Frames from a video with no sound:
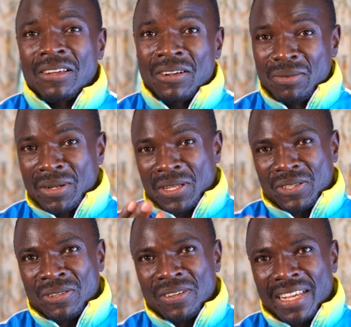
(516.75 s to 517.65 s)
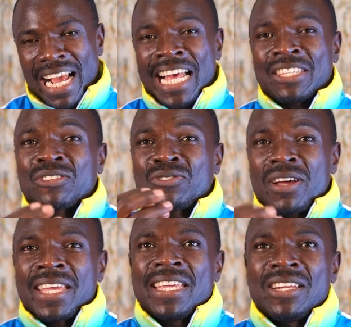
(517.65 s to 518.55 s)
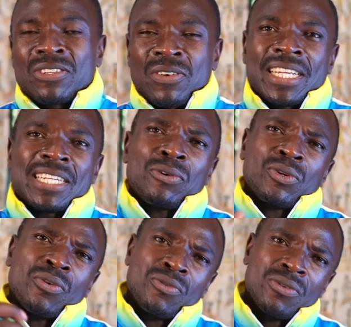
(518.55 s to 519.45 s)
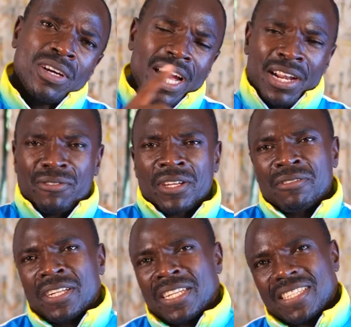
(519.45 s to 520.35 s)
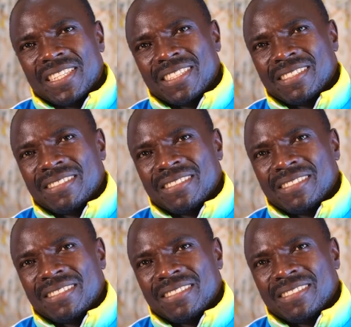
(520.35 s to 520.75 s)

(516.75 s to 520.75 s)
God bless you as you try to get out of unforgiveness.